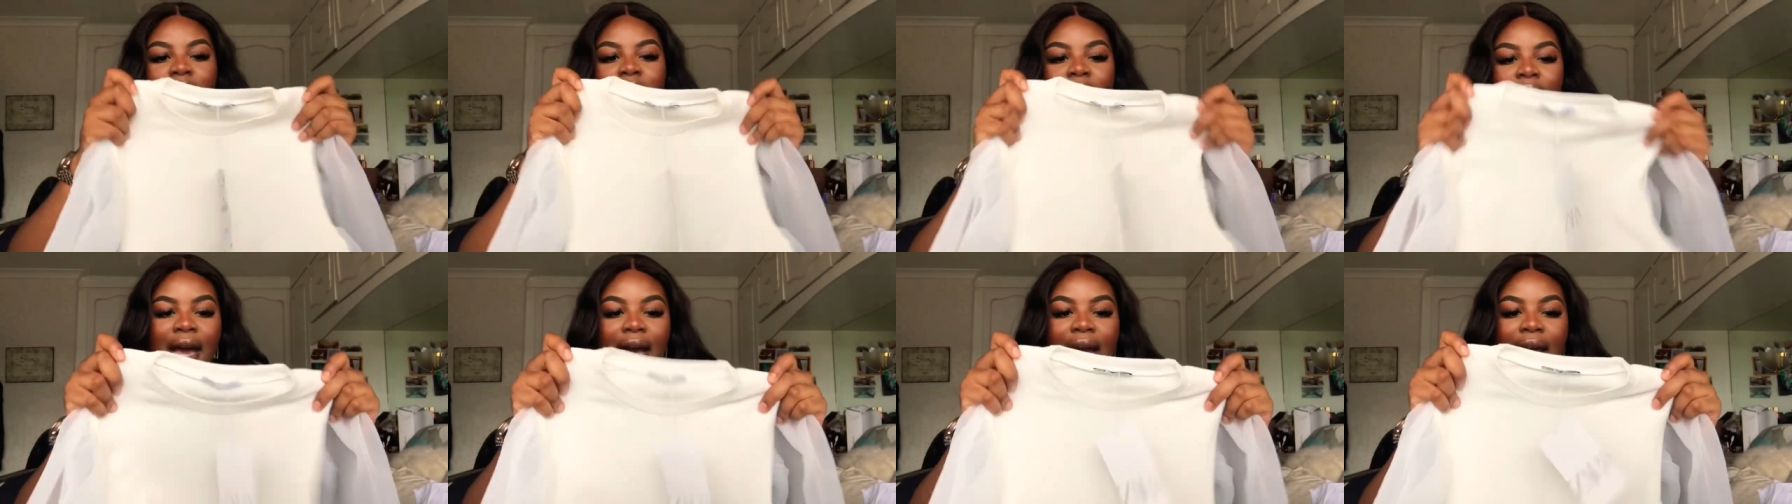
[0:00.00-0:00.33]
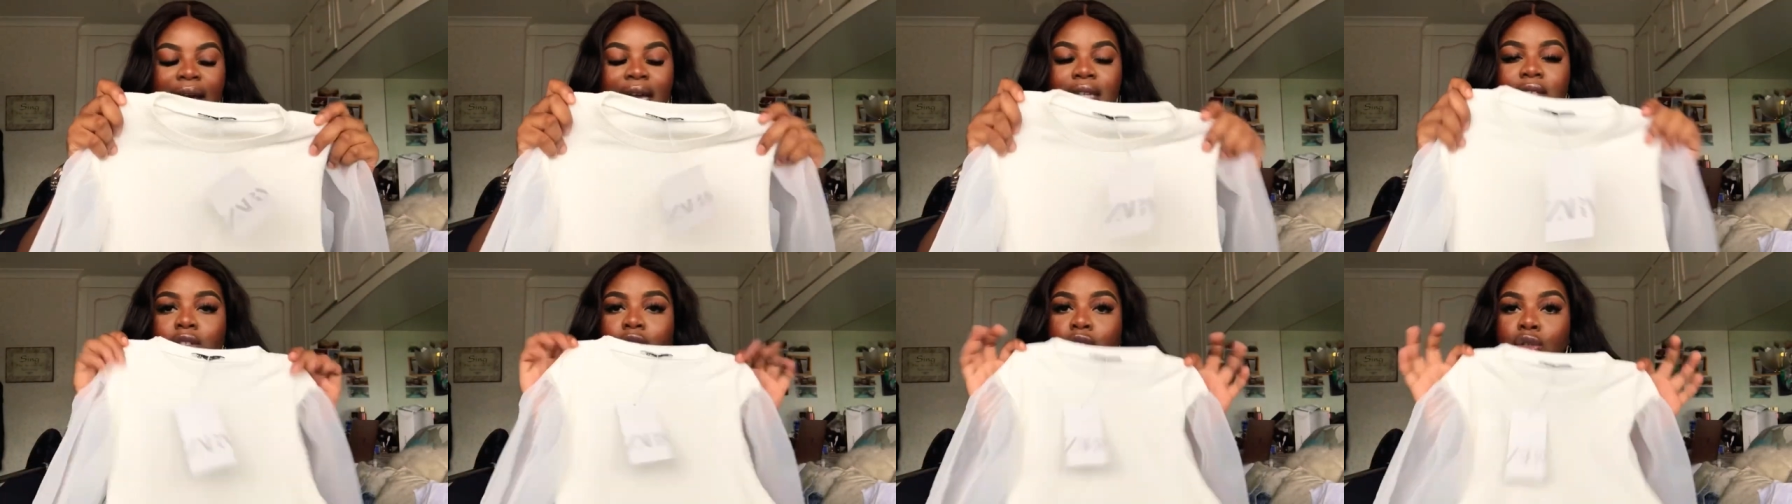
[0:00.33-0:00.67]
and
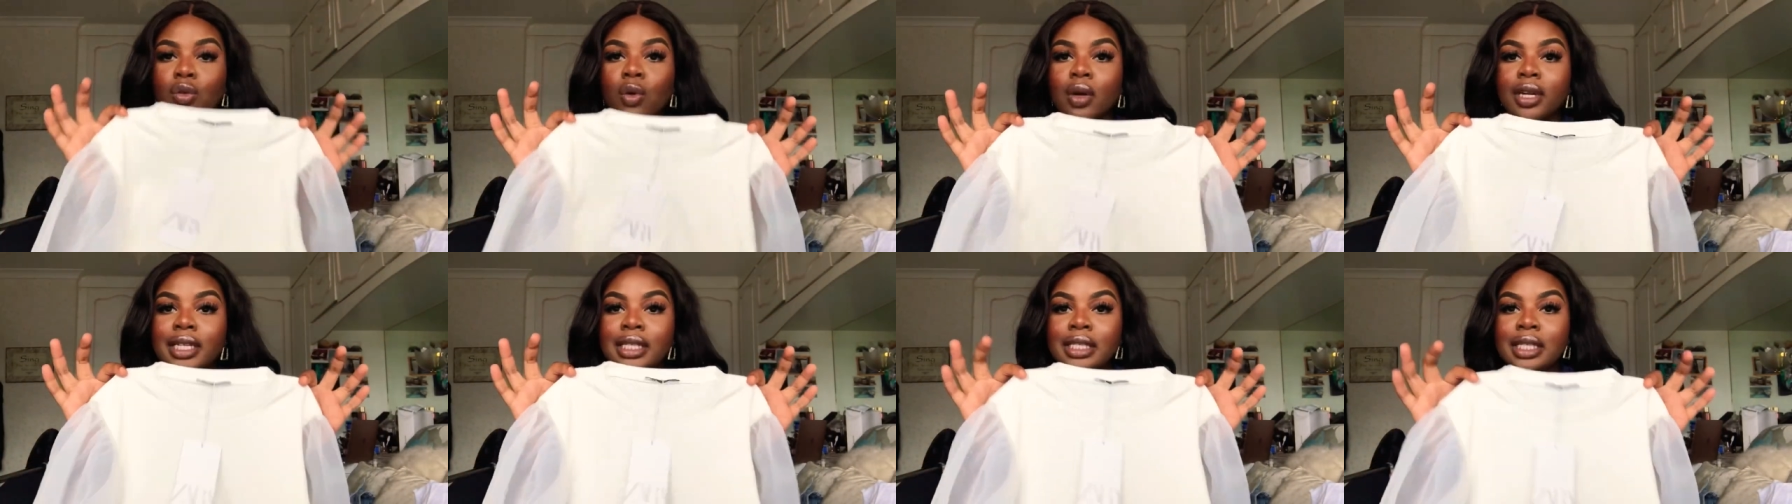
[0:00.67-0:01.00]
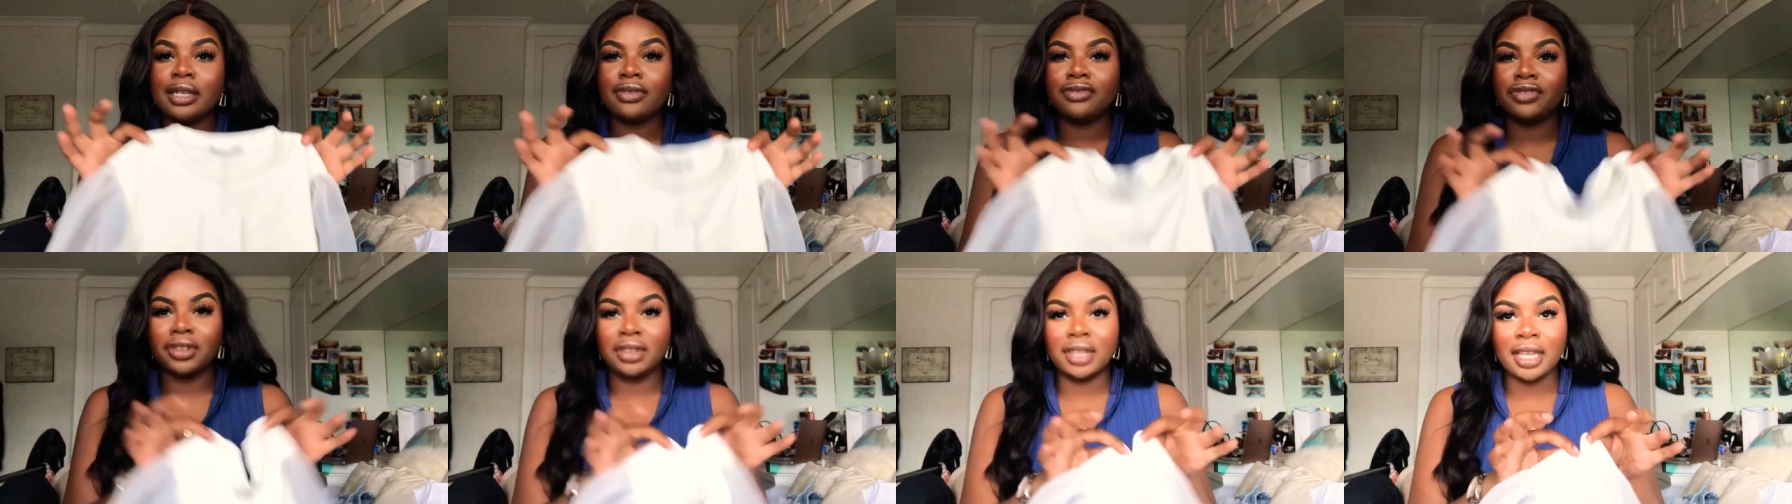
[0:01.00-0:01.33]
the quality
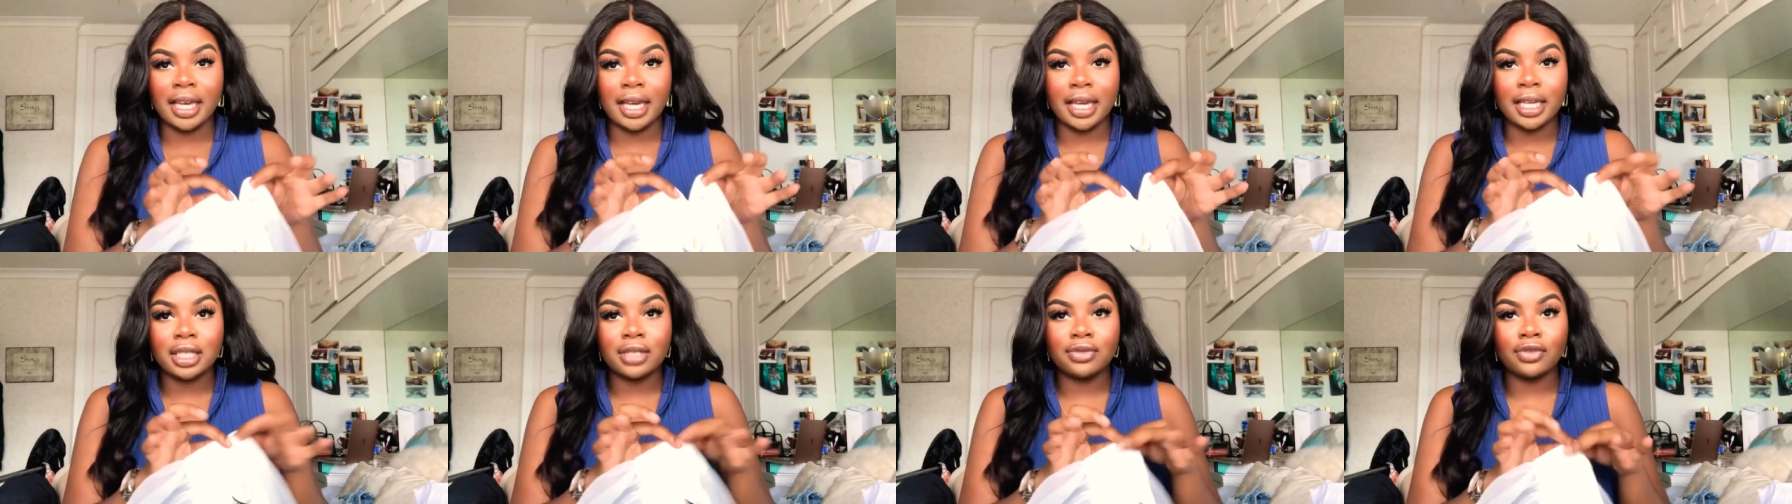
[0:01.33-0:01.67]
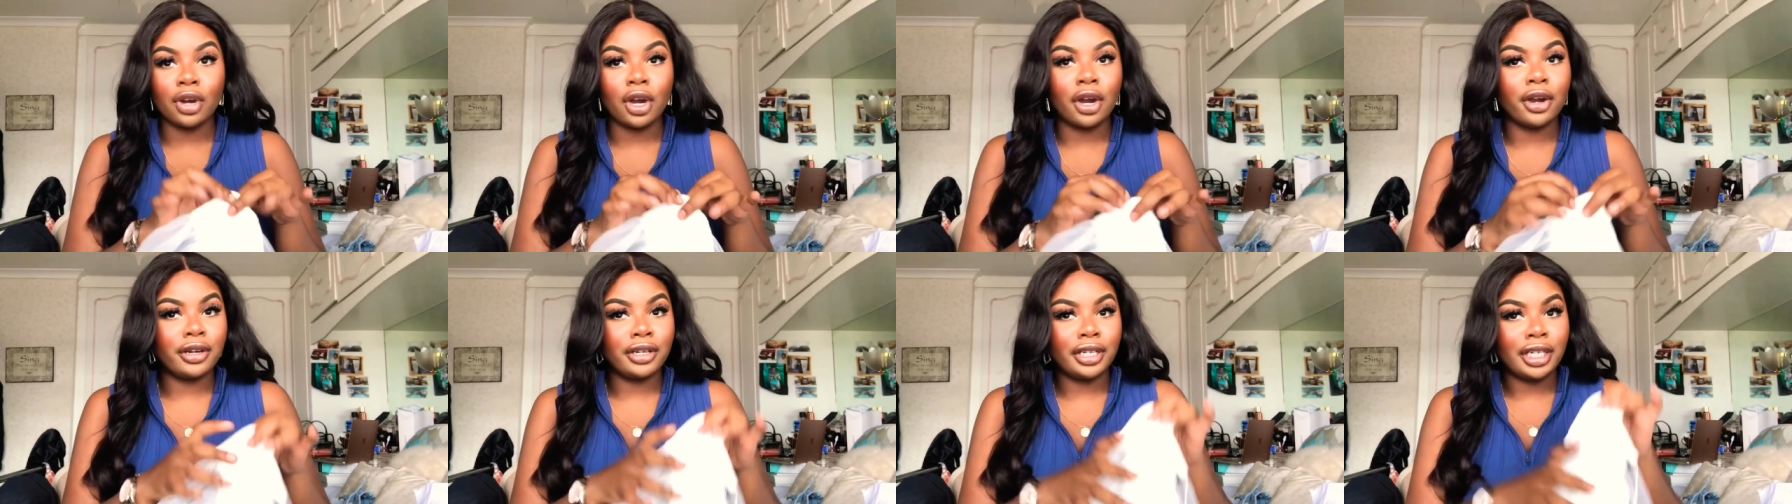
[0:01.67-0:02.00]
for this for
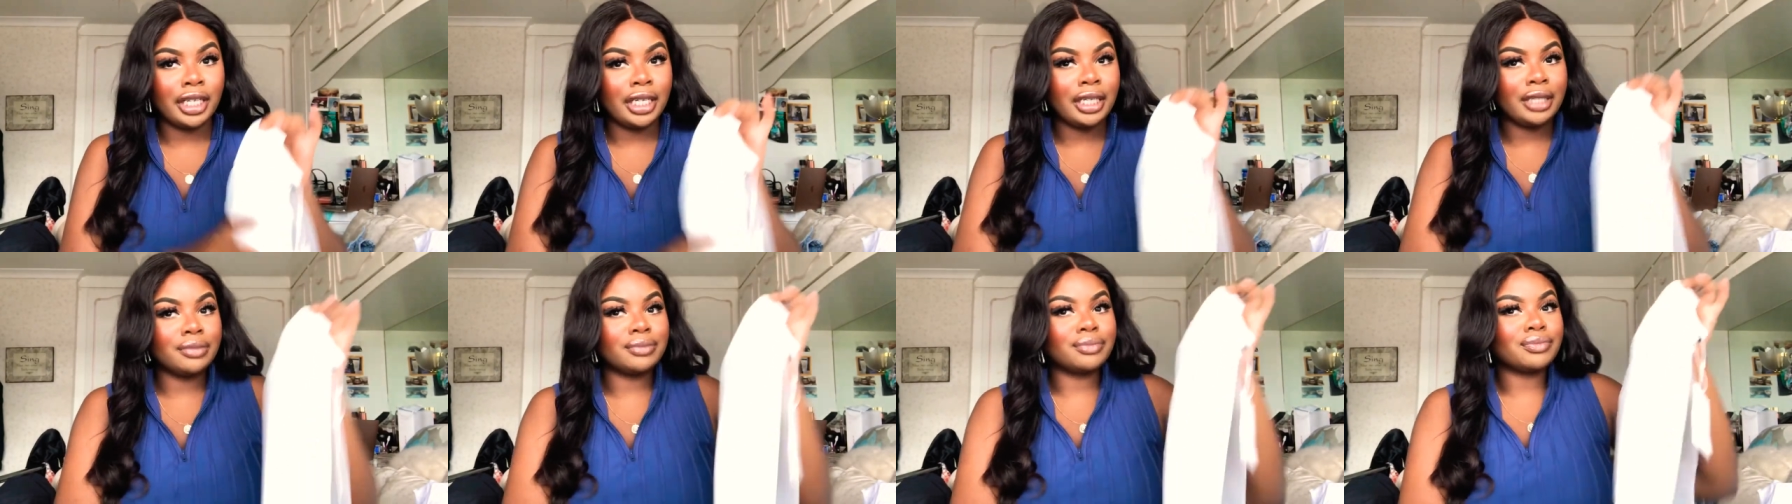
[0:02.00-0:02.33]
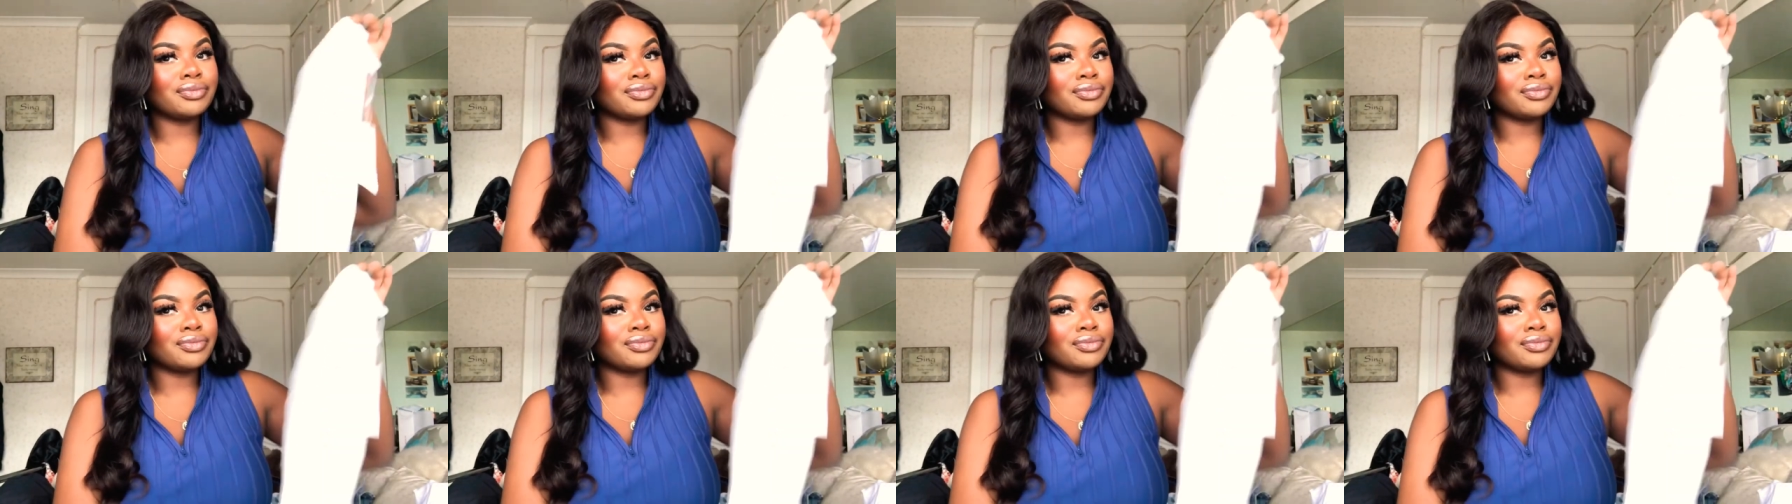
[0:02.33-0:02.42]
only